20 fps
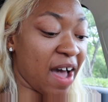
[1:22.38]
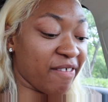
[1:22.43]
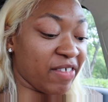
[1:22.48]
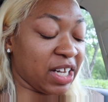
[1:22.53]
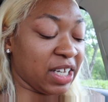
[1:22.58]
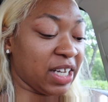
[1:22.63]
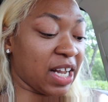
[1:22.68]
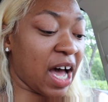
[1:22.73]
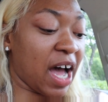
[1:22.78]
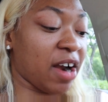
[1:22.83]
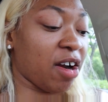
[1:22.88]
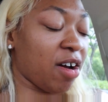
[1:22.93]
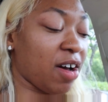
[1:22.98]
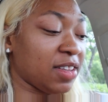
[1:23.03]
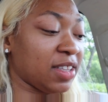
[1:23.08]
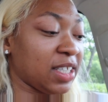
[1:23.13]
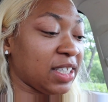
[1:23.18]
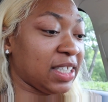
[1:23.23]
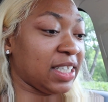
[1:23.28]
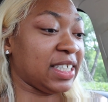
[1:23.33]
have a lot
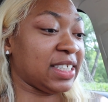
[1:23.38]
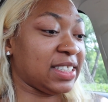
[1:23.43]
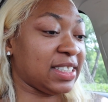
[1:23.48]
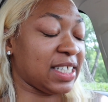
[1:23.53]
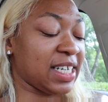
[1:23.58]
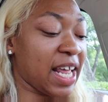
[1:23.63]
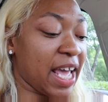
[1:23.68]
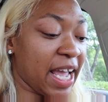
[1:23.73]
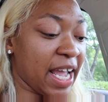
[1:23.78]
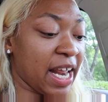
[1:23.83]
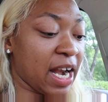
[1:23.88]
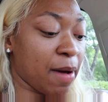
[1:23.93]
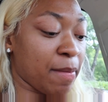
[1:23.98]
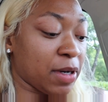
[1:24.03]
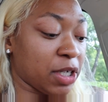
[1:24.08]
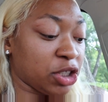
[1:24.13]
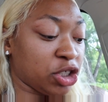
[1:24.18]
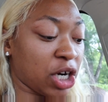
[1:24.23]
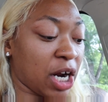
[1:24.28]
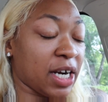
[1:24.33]
on the list today and I'm
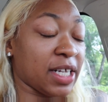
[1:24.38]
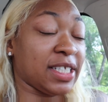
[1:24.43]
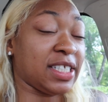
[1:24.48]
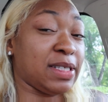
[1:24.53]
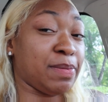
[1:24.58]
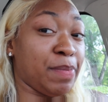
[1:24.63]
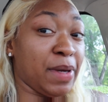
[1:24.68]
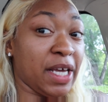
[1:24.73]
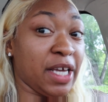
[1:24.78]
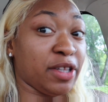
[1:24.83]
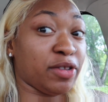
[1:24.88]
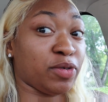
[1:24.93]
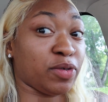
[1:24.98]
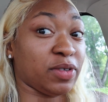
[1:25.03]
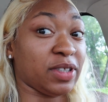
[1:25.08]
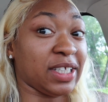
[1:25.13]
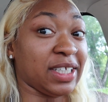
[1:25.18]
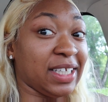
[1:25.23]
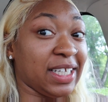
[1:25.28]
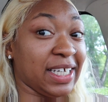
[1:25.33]
gonna try to speed through
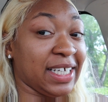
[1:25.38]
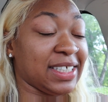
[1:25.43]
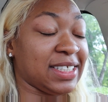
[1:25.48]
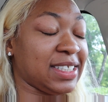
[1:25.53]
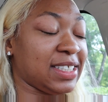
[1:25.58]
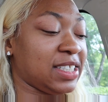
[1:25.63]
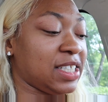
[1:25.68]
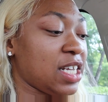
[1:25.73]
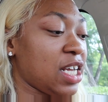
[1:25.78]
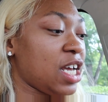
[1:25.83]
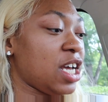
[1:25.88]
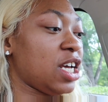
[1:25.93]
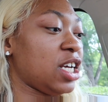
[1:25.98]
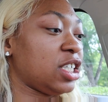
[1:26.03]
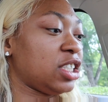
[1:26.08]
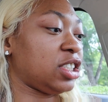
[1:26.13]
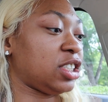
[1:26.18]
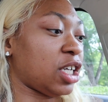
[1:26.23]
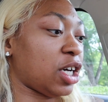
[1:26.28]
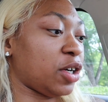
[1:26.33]
the list.
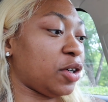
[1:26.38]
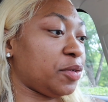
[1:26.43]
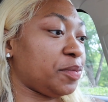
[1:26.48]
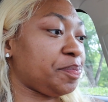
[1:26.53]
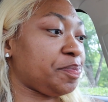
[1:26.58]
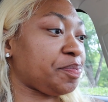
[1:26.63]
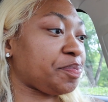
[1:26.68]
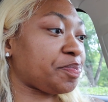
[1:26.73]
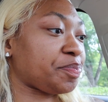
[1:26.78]
So